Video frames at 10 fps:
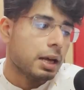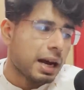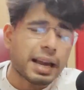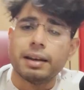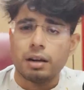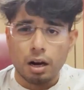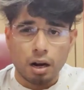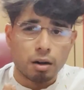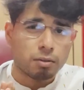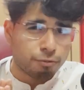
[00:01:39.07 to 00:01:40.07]
Again,
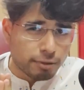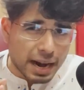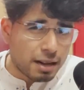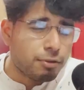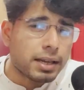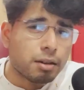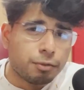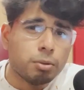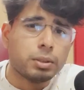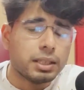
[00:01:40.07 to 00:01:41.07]
clarifying a
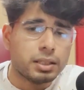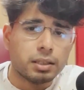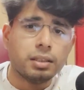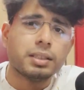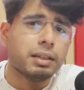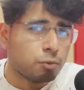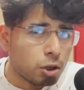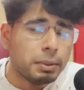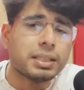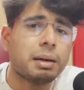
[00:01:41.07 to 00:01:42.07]
few things here, there
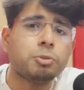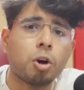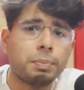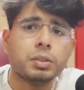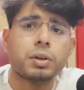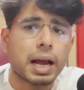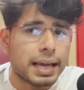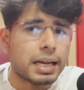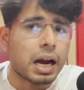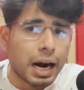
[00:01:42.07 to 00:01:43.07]
will be some topics where
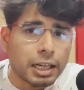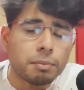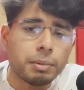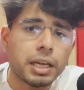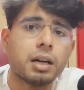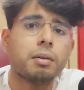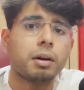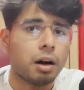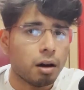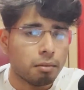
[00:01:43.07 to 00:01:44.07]
I can't make
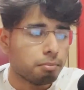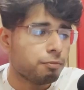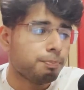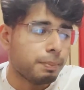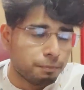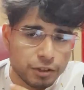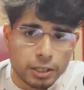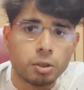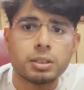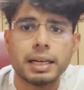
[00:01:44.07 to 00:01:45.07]

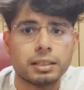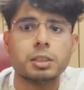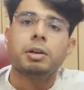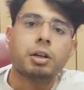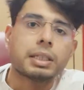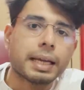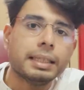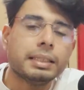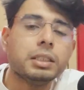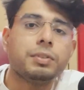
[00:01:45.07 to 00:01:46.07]
videos like this, because
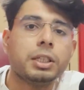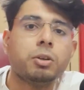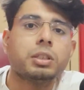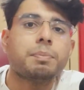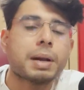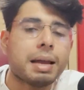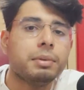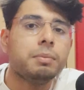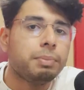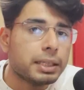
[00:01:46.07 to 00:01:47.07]
again, these videos are
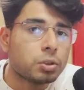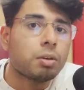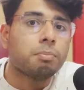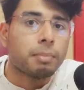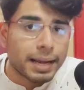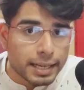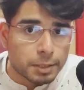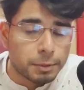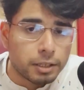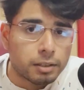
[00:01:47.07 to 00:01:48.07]
primarily based on my
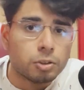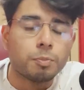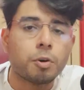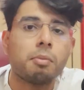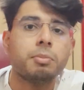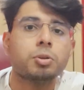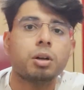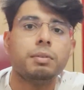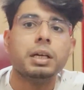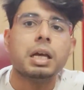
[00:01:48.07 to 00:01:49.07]
experience of problem
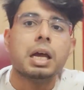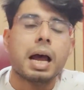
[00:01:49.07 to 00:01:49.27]
solving.